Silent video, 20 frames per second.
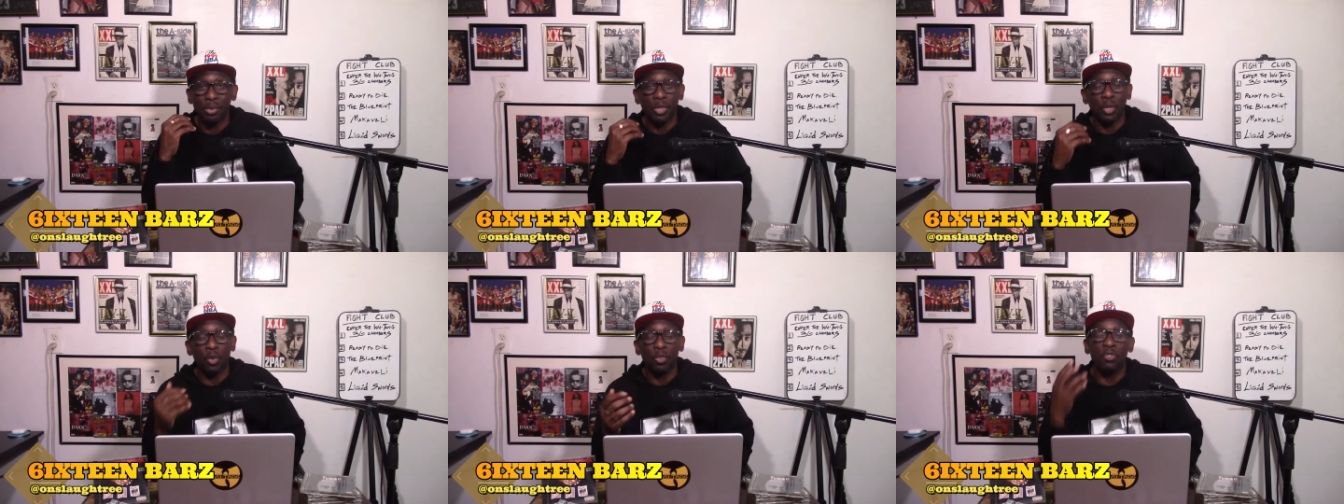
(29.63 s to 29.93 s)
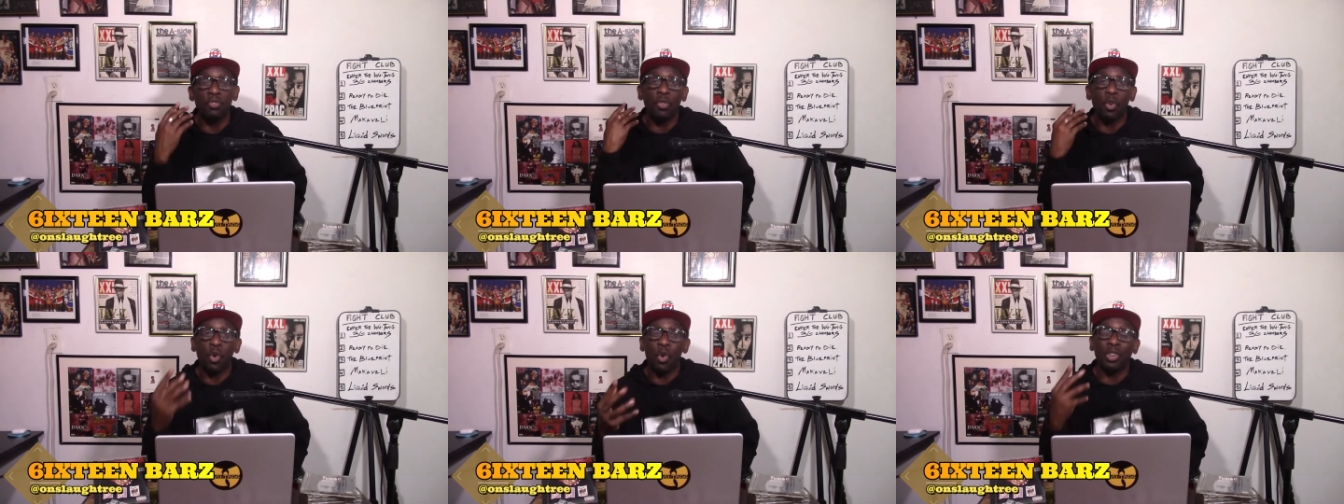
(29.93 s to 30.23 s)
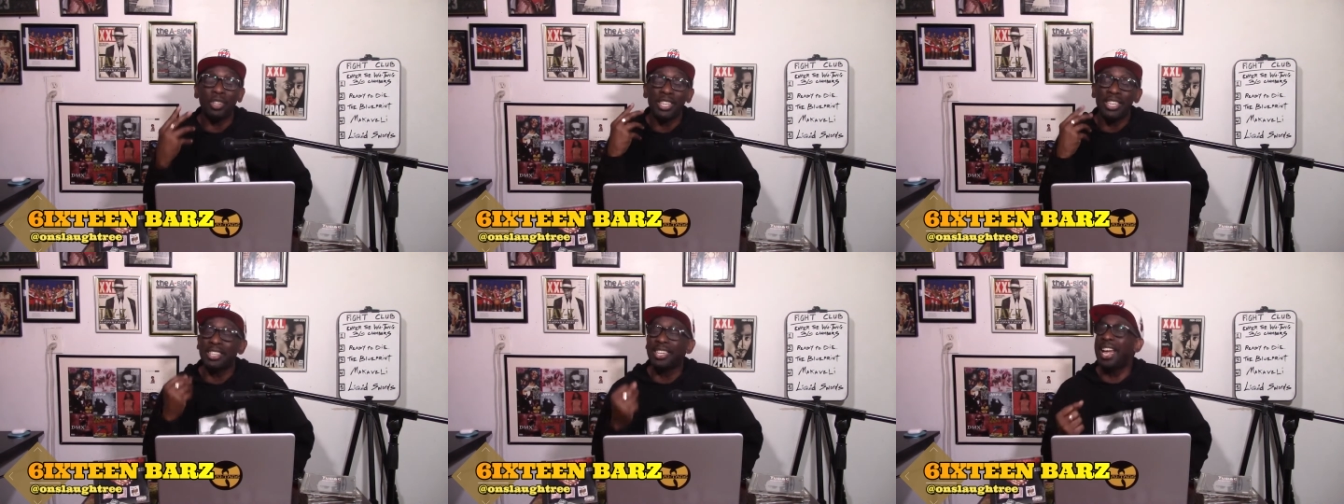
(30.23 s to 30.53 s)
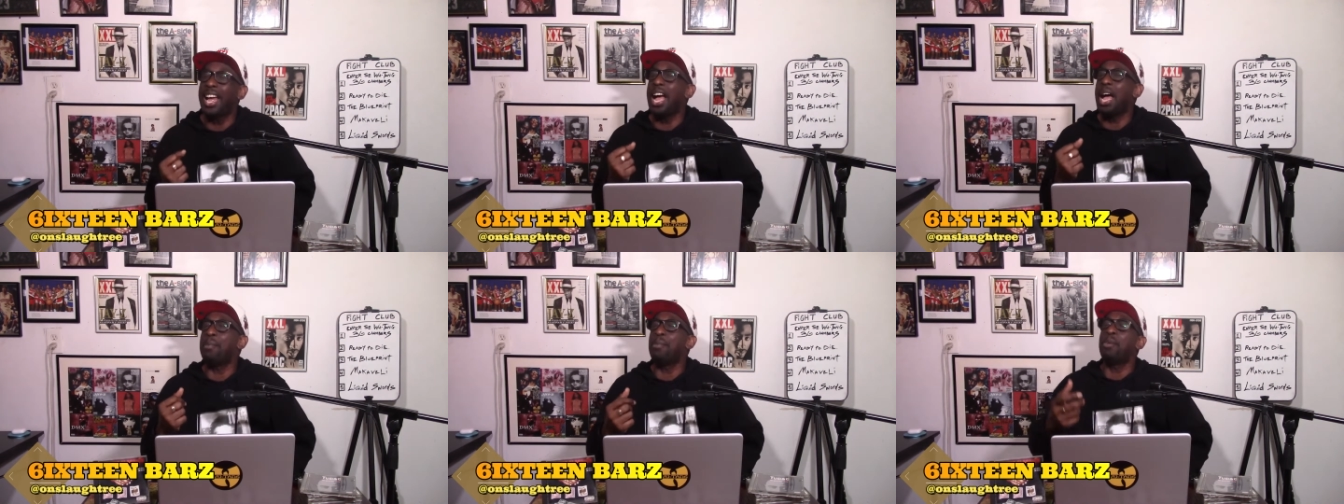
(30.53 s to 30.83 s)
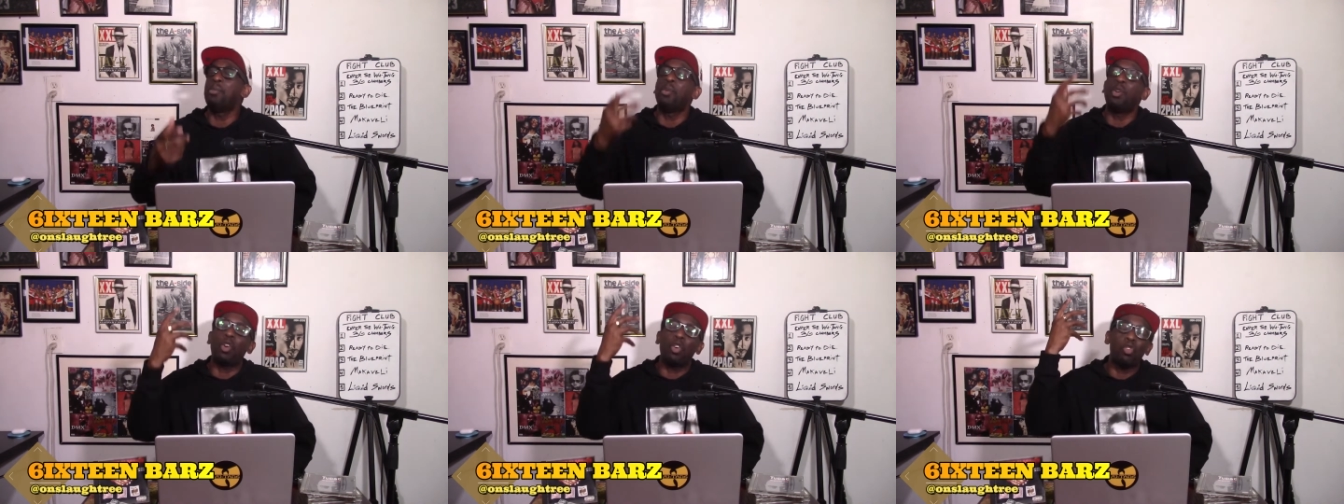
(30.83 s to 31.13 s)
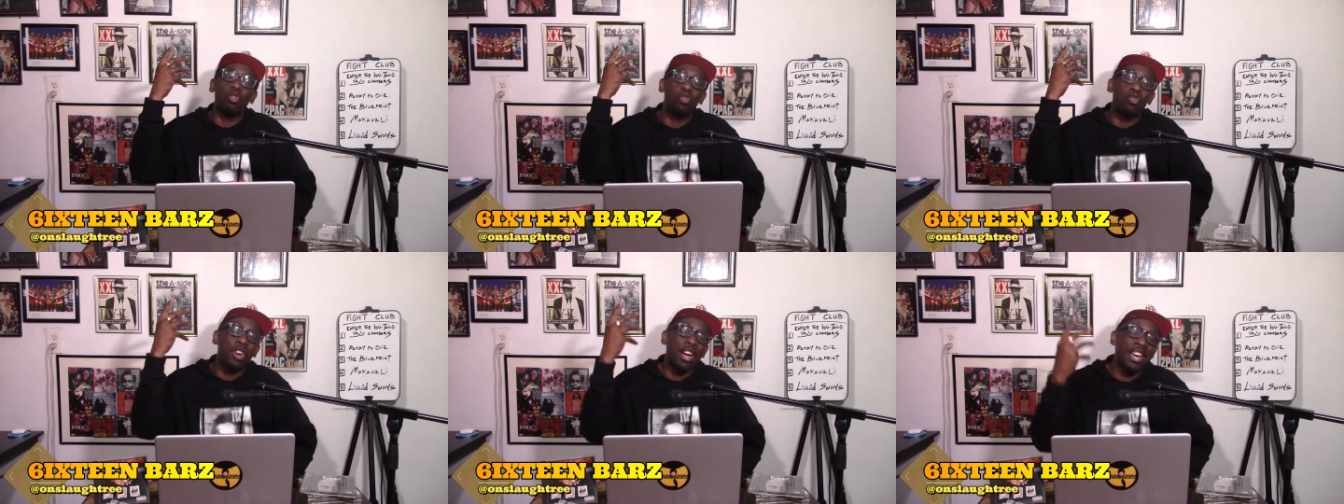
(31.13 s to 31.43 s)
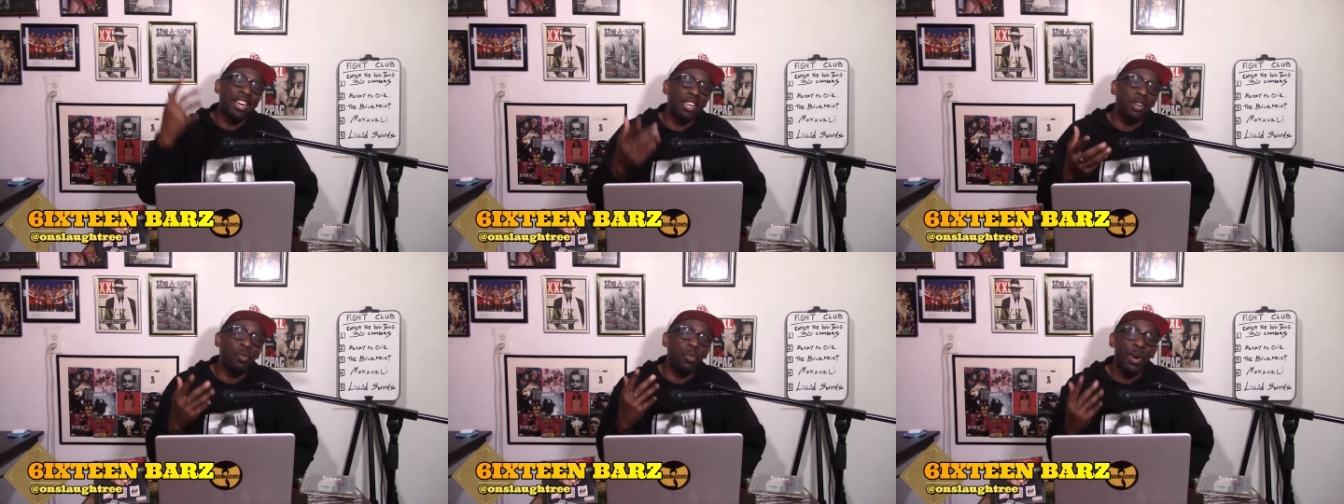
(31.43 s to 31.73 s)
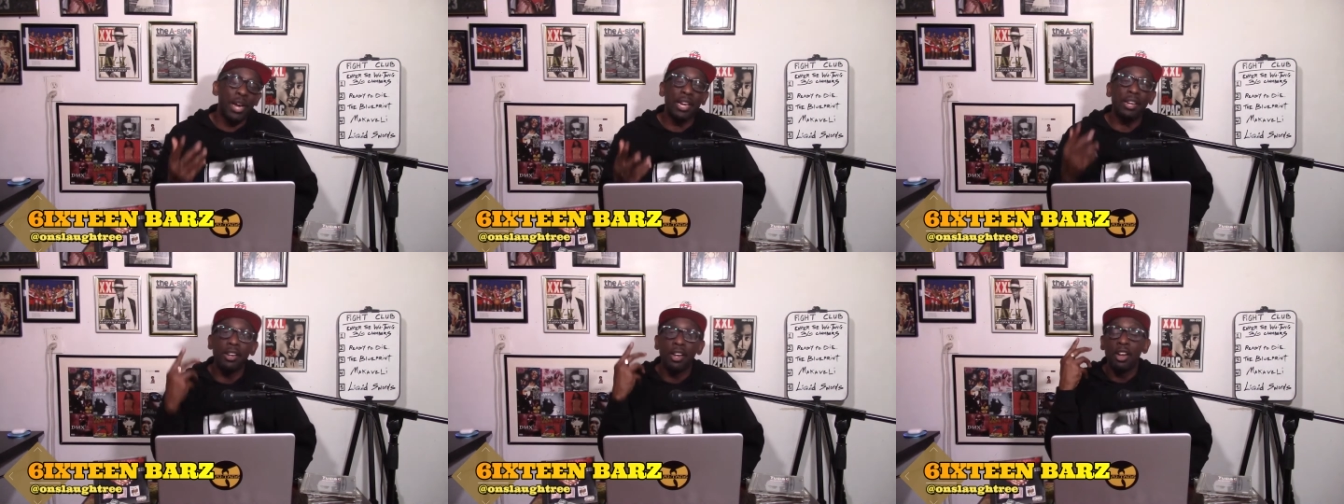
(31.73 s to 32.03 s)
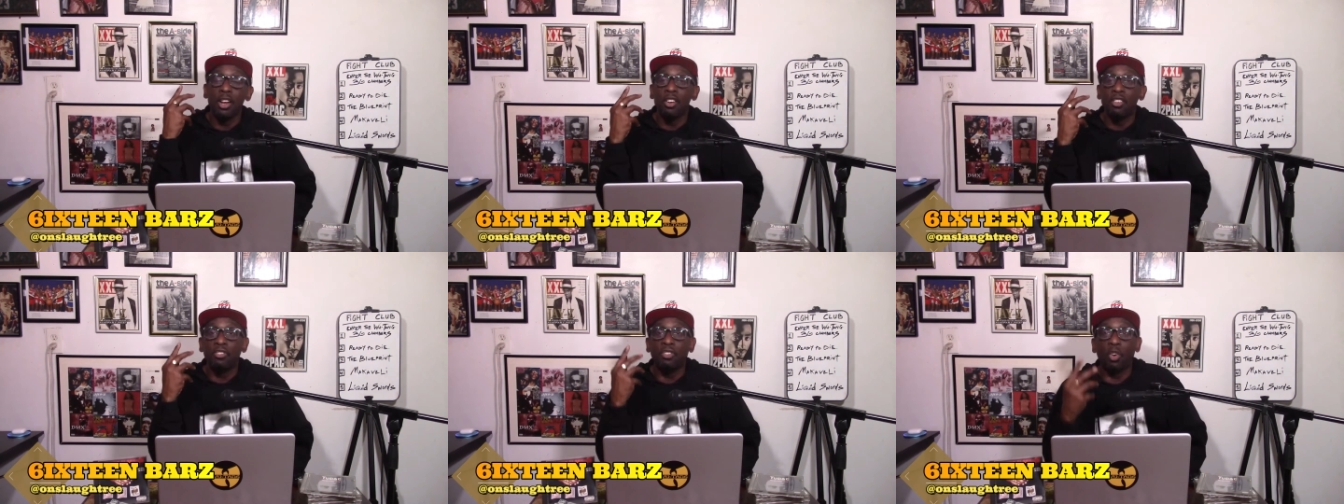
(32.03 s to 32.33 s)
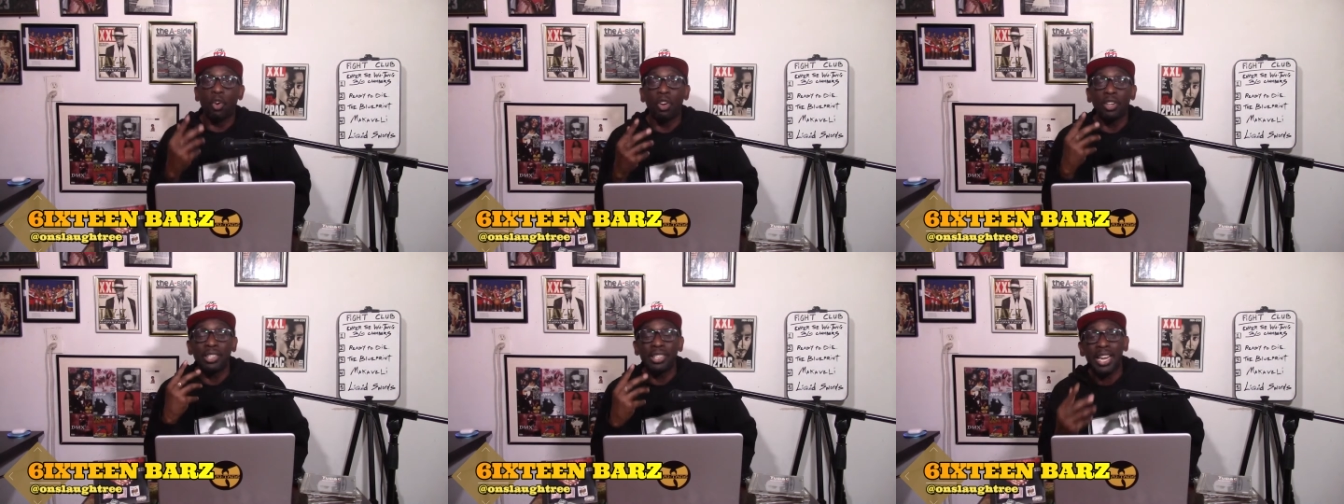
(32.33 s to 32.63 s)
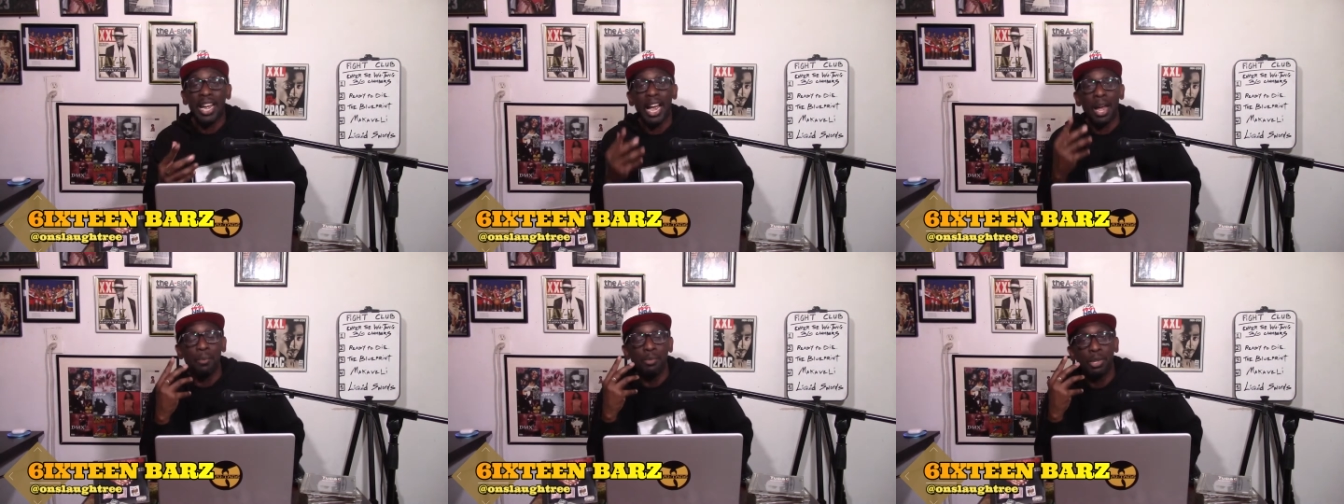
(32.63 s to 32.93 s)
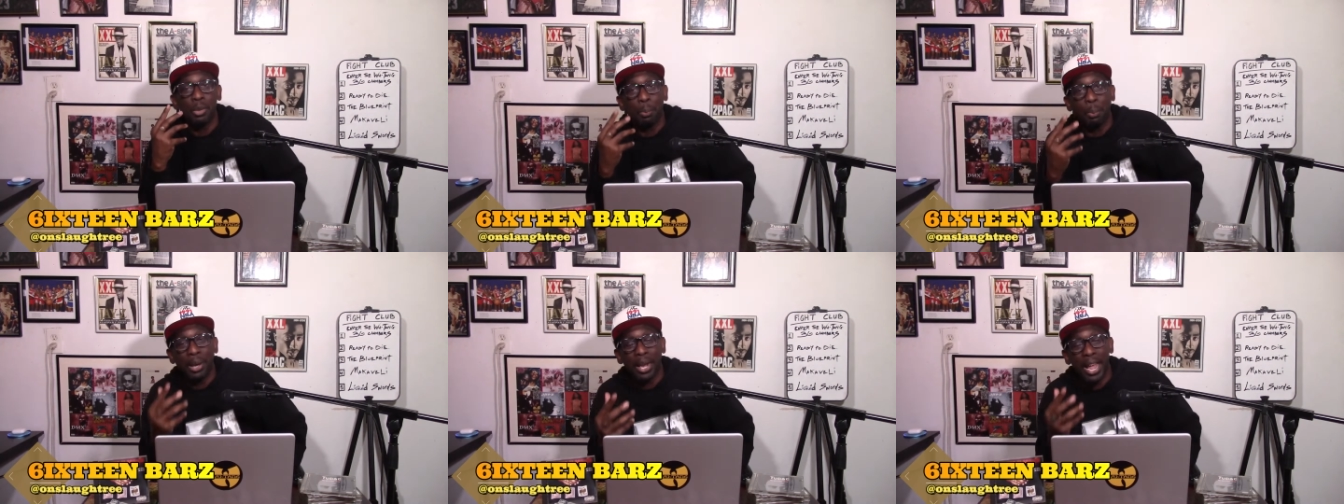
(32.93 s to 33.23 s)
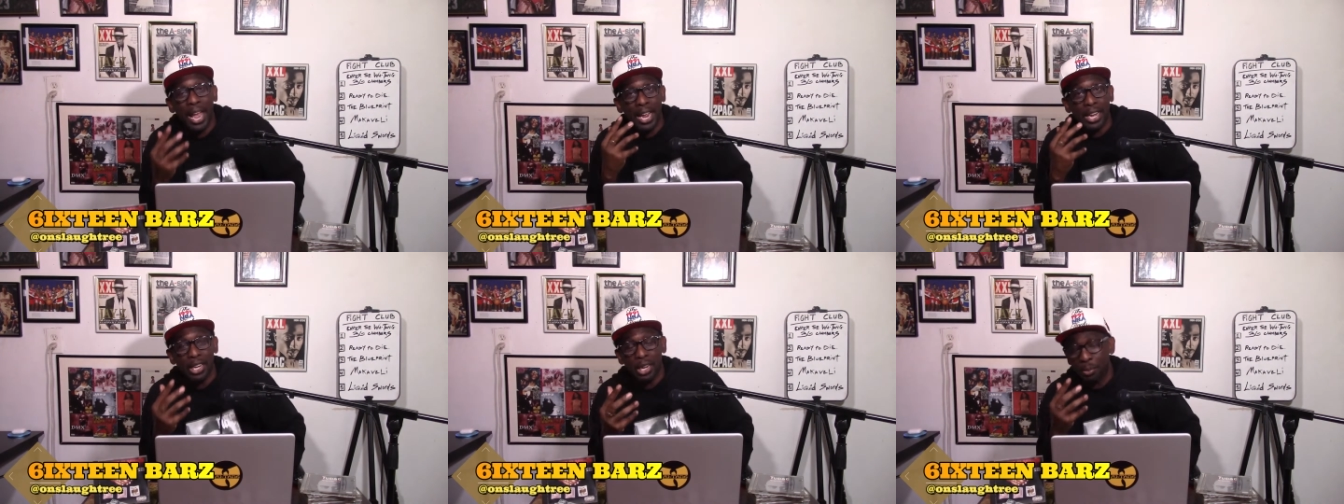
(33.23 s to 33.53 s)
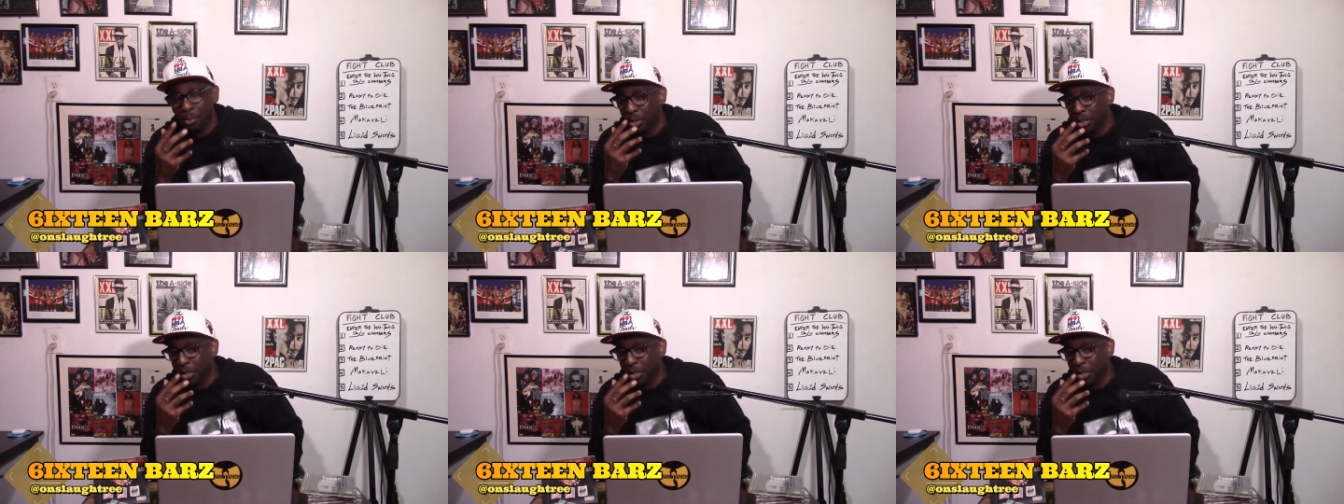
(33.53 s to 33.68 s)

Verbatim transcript: So for this album already went four times platinum.